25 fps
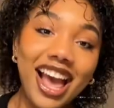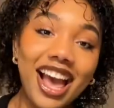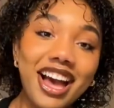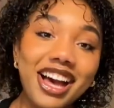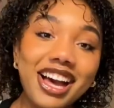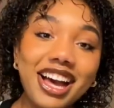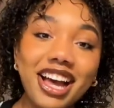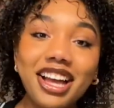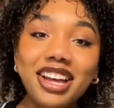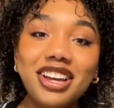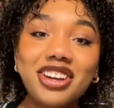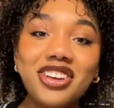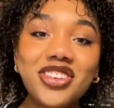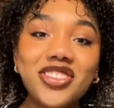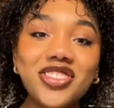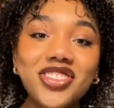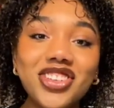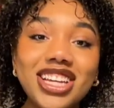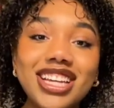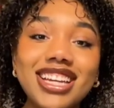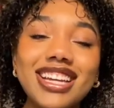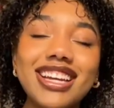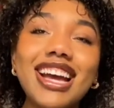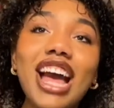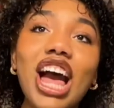
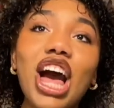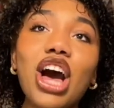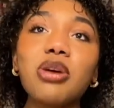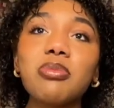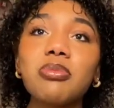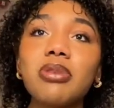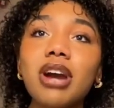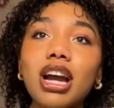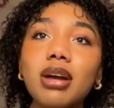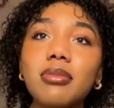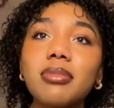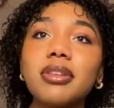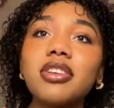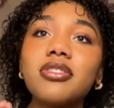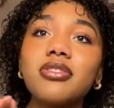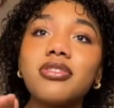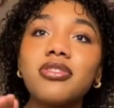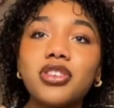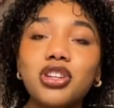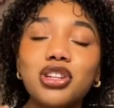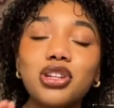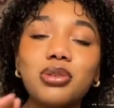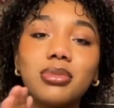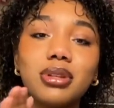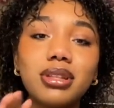I'll probably
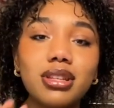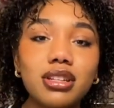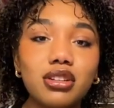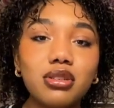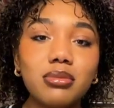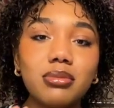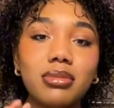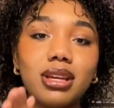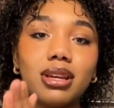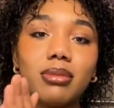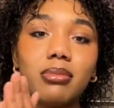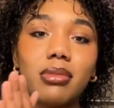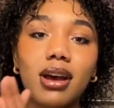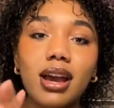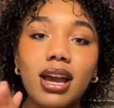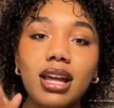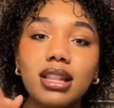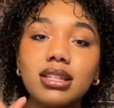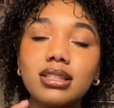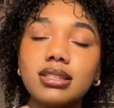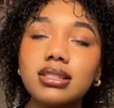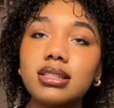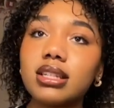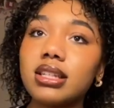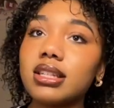film a little bit behind the
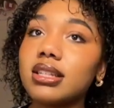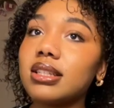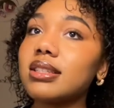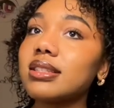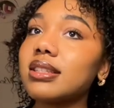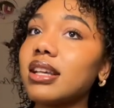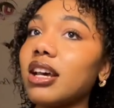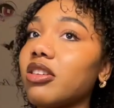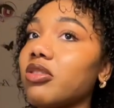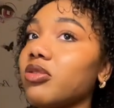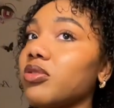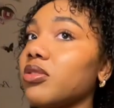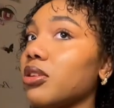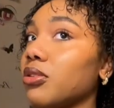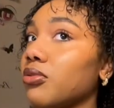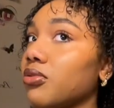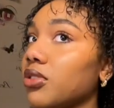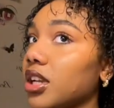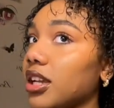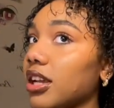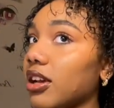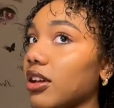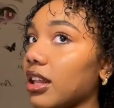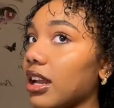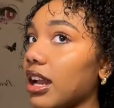scenes of the
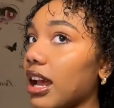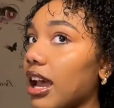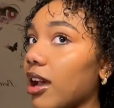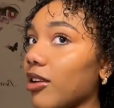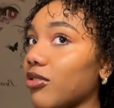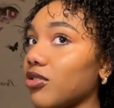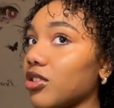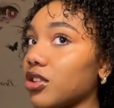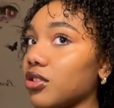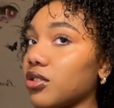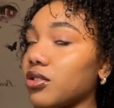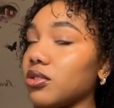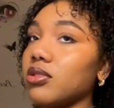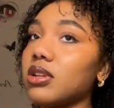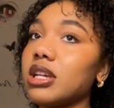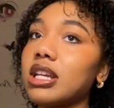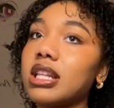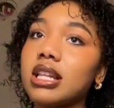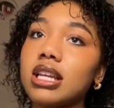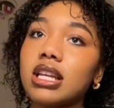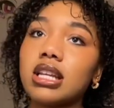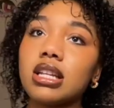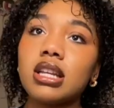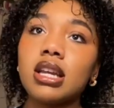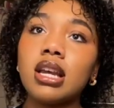video that I have to do, and
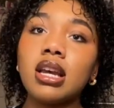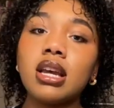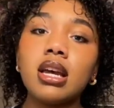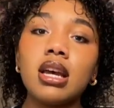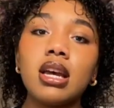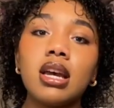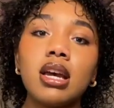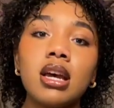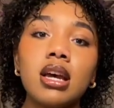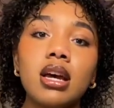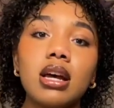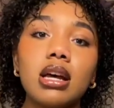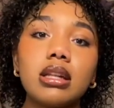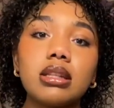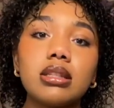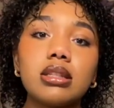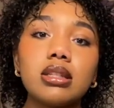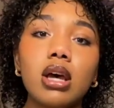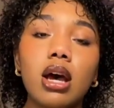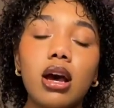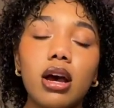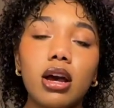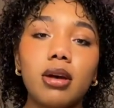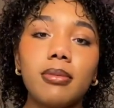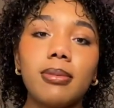then
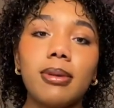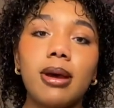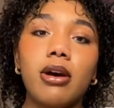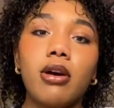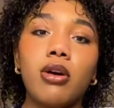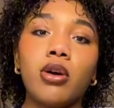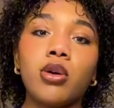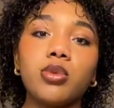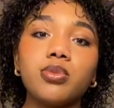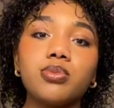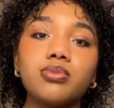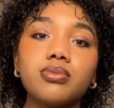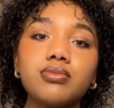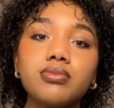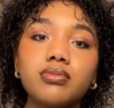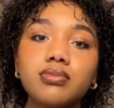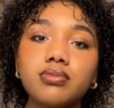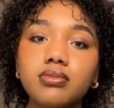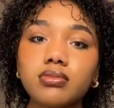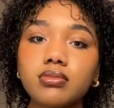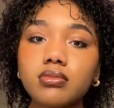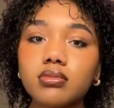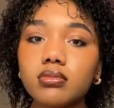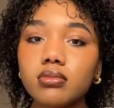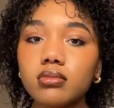talk about,
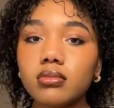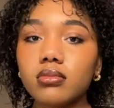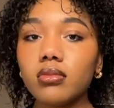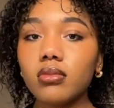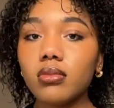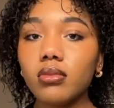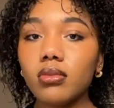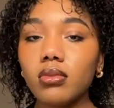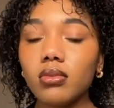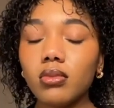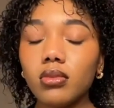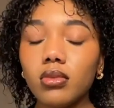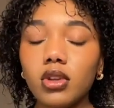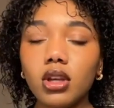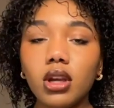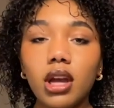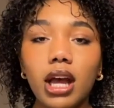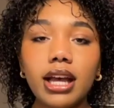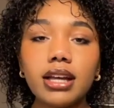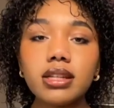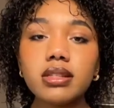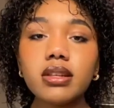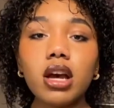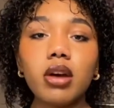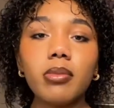I
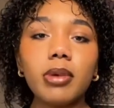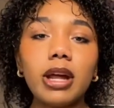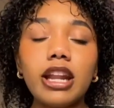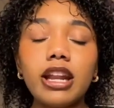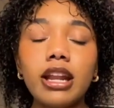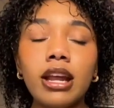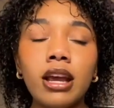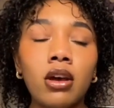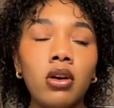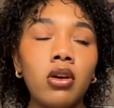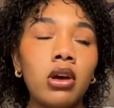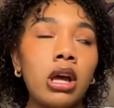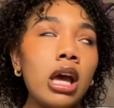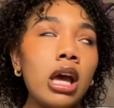can talk about it now.